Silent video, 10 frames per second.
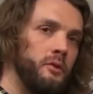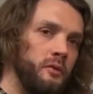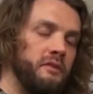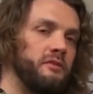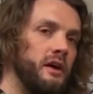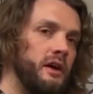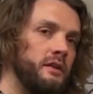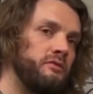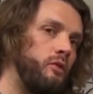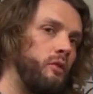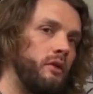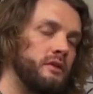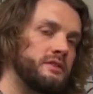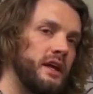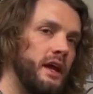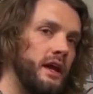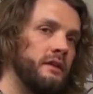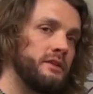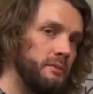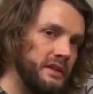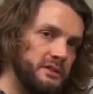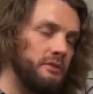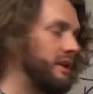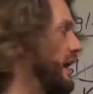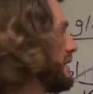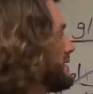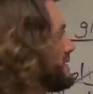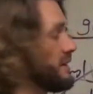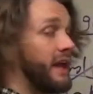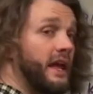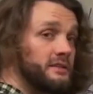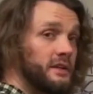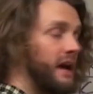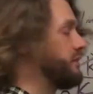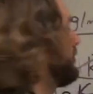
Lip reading: what we've done for, say, dimensional analysis and canceling out